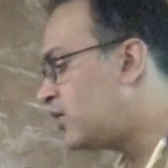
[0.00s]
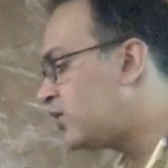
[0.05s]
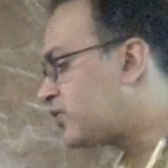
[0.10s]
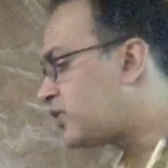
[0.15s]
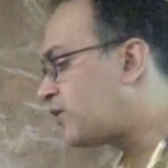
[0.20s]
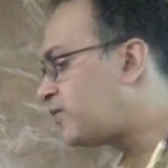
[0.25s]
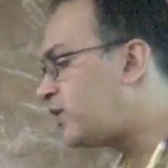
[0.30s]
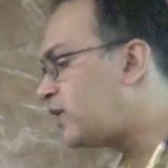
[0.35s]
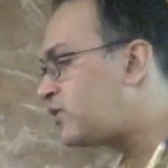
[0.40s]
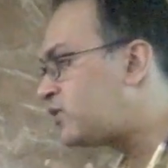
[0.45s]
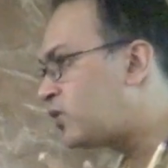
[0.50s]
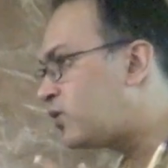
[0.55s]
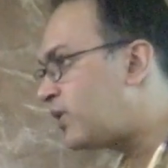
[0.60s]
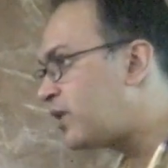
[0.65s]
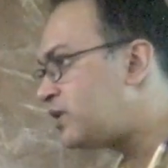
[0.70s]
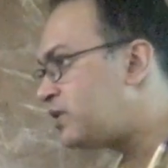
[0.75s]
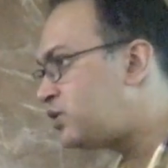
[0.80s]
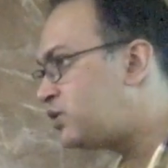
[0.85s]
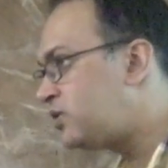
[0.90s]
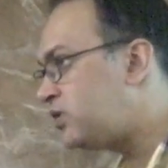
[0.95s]
So if there's no
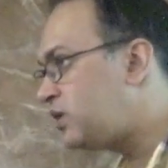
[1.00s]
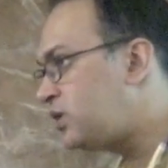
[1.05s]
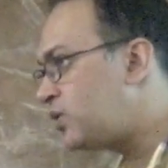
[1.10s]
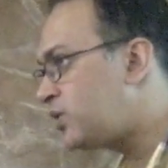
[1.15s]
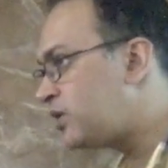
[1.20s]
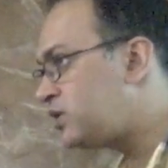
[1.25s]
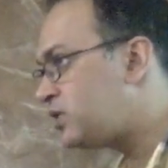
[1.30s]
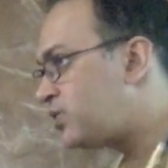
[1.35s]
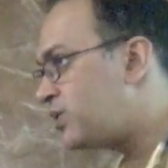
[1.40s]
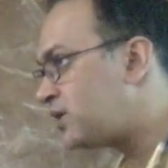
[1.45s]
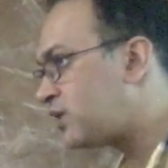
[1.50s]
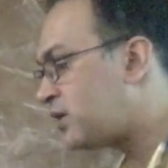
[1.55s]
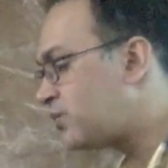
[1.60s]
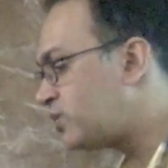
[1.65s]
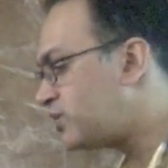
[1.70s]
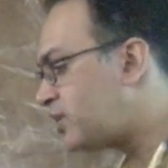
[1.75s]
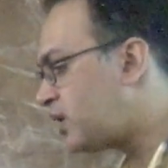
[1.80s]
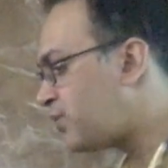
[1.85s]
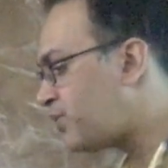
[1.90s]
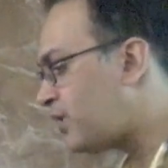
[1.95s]
new adjuvant
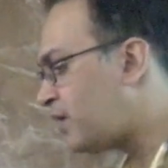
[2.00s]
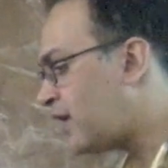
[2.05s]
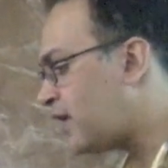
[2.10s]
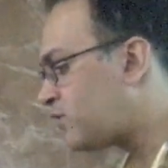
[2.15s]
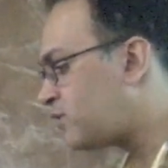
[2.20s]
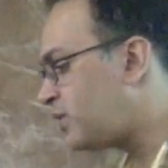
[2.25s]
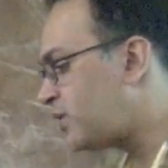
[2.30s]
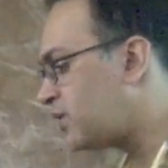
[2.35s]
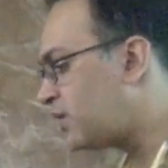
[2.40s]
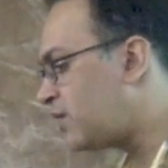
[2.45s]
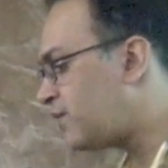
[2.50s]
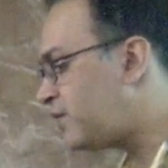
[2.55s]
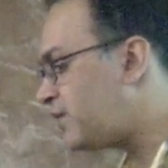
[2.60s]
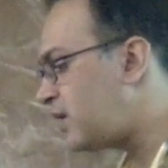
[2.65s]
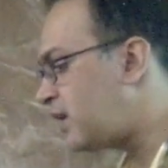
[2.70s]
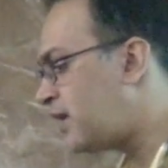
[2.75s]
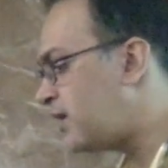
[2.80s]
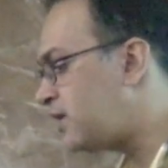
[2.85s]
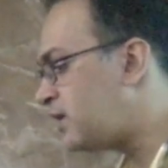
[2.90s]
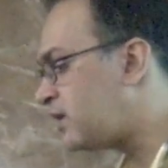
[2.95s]
chemotherapy has been given
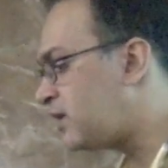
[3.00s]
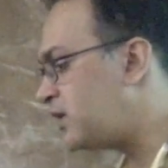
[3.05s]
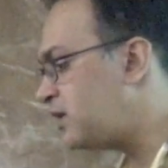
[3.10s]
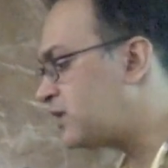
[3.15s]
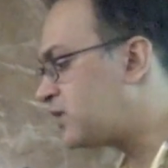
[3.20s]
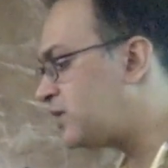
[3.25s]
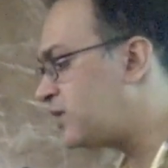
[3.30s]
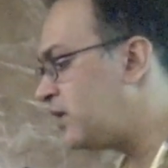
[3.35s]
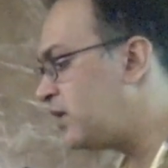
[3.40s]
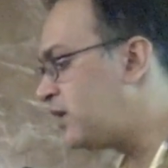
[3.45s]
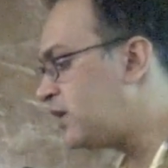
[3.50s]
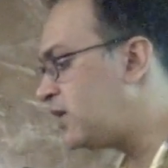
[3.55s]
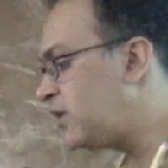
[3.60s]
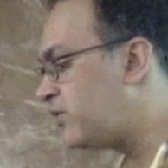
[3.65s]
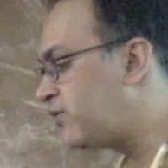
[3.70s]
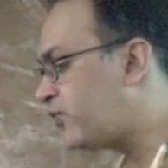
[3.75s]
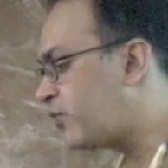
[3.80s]
and T3,